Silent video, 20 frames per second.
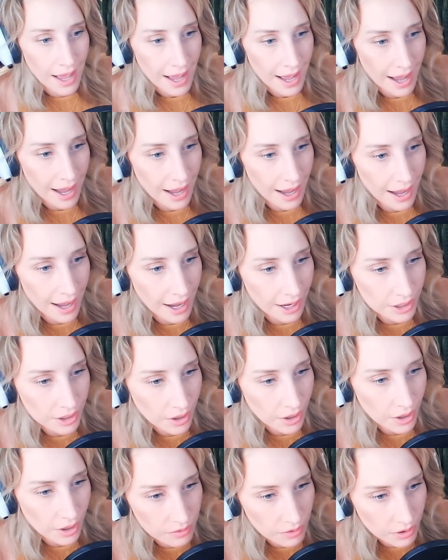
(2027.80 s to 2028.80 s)

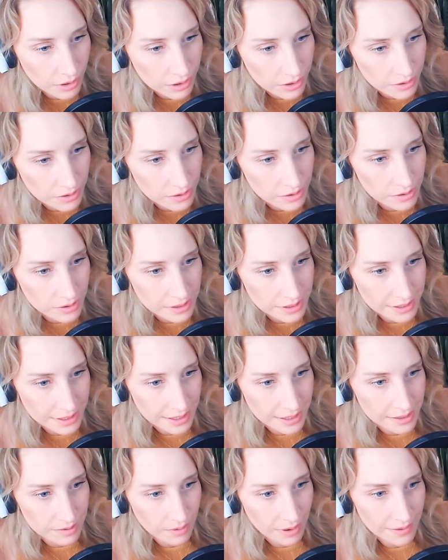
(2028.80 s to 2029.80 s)
Akoto Roku
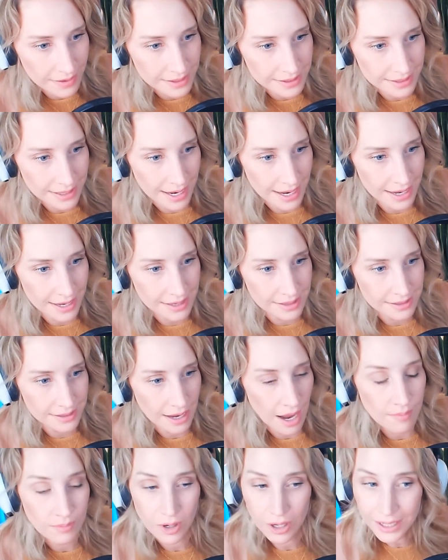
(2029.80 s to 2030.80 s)
says, one of these days,
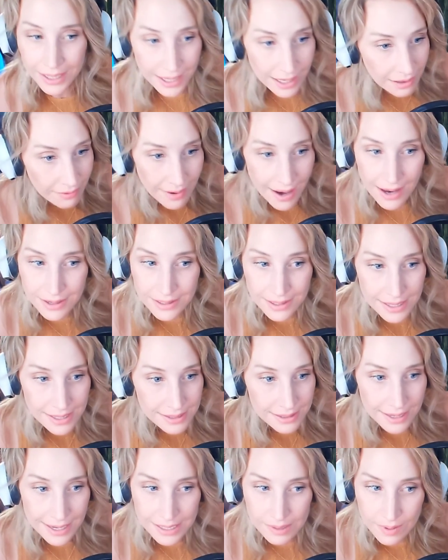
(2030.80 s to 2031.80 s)
I'm going to get around to
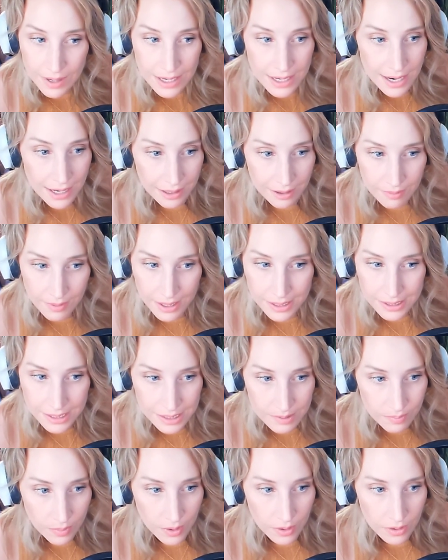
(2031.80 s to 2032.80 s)
these lesbian
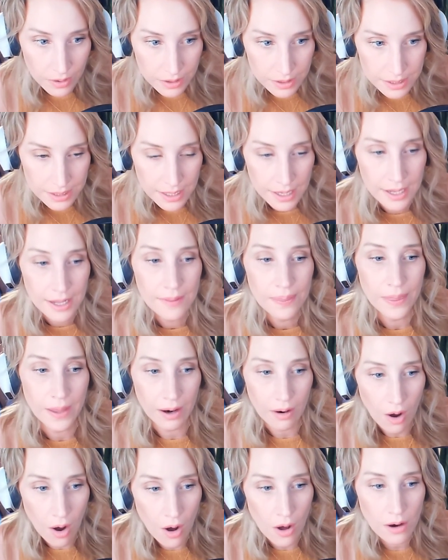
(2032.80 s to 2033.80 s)
necromancers books.
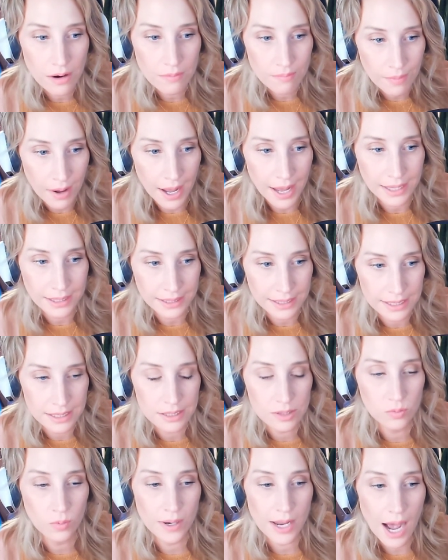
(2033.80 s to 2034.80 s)
They're on my
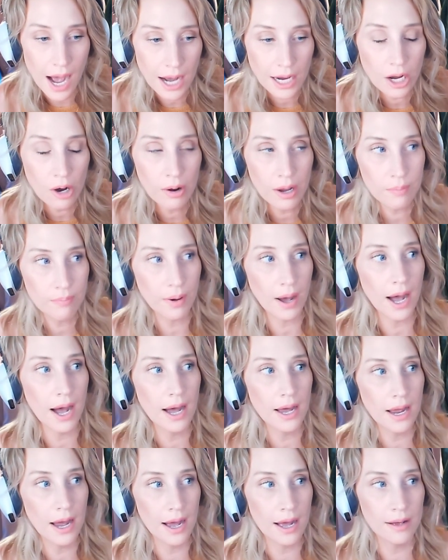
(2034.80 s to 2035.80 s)
list. We are going
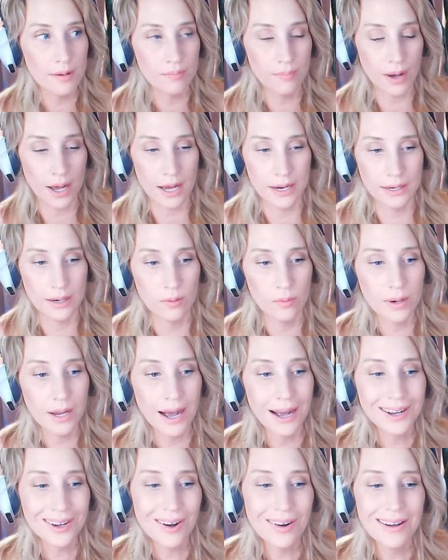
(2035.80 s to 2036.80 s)
partner. We
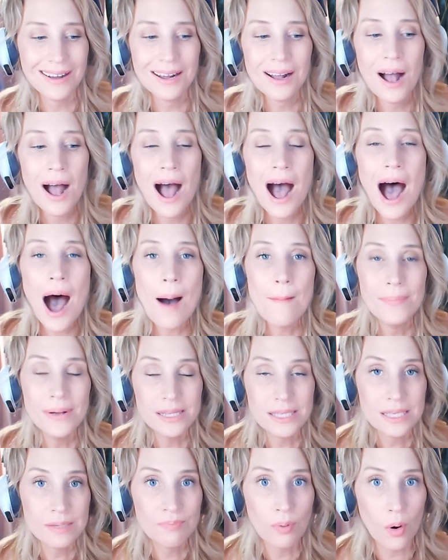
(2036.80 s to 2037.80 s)
are going a
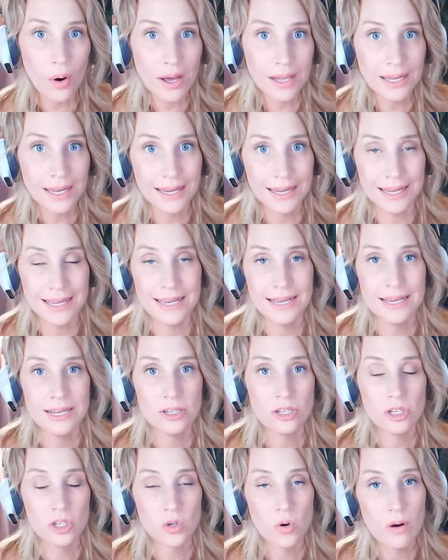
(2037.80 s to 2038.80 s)
bit spoiler here,
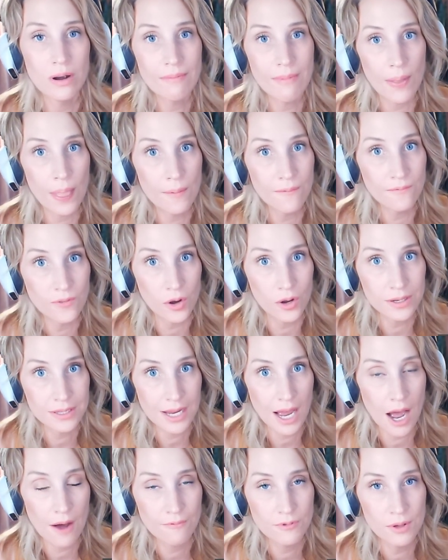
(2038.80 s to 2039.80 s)
just talking about the first
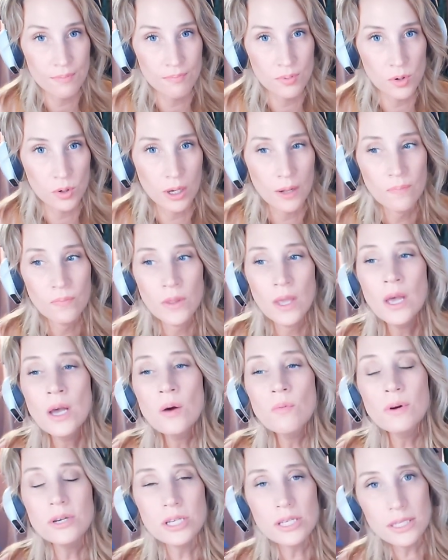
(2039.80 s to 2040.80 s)
half of the book,
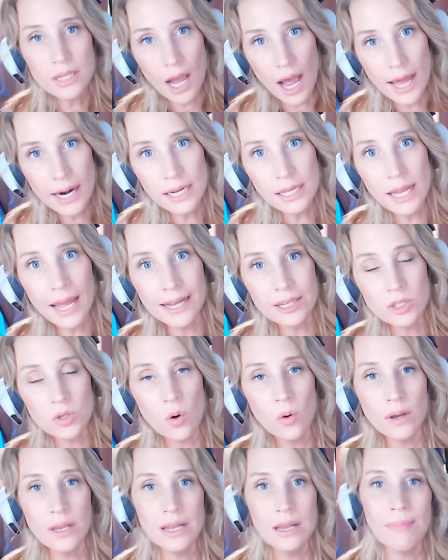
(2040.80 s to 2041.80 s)
which is kind of like
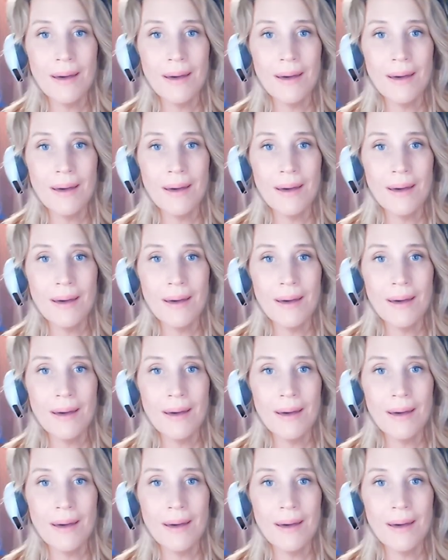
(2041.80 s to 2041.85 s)
talking